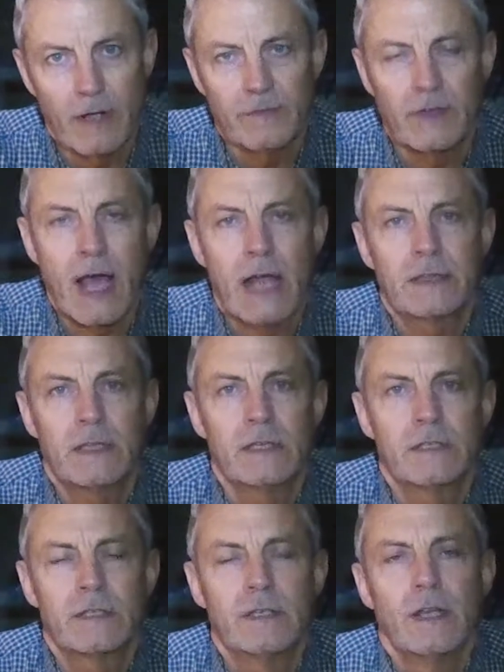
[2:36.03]
I've got
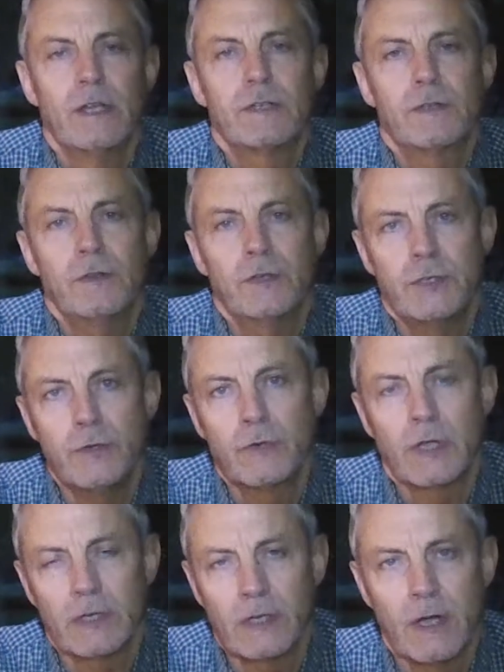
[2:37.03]
this so that you
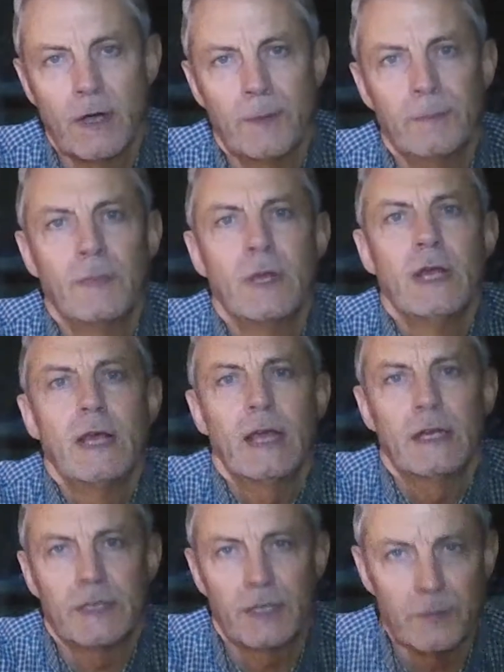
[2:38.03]
can come
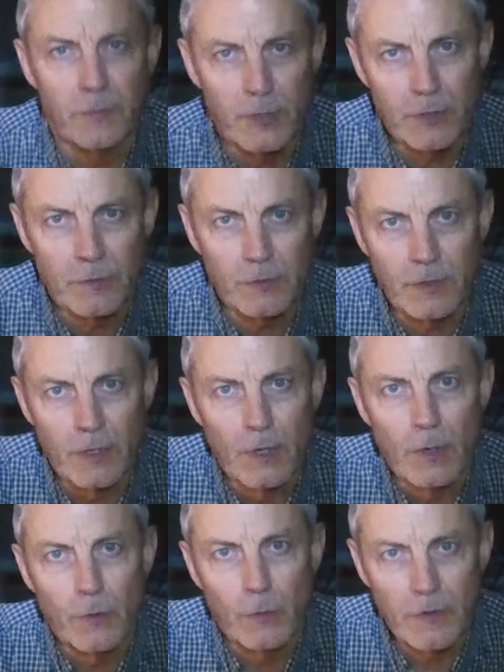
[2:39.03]
and commune
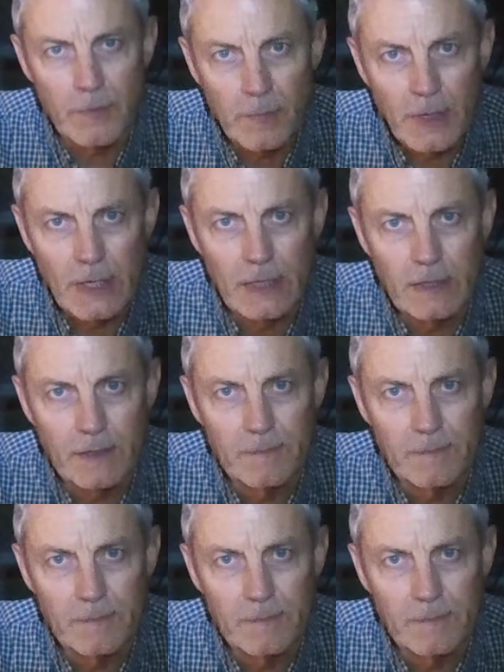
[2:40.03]
with me.